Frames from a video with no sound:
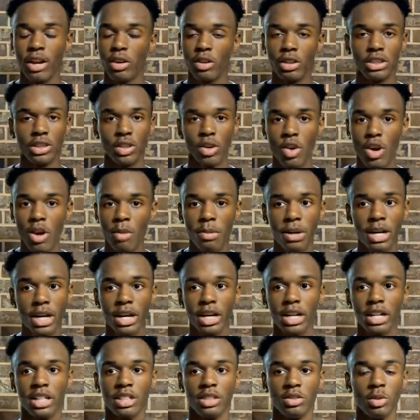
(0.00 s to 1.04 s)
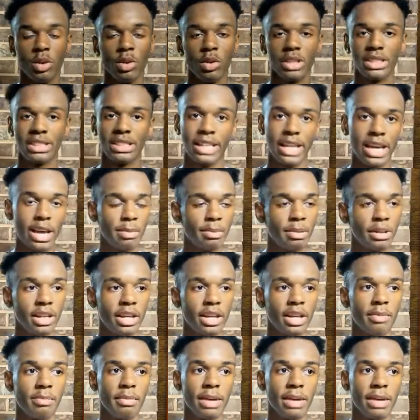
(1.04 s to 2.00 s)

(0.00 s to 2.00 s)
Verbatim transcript: were scoring because we was gambling,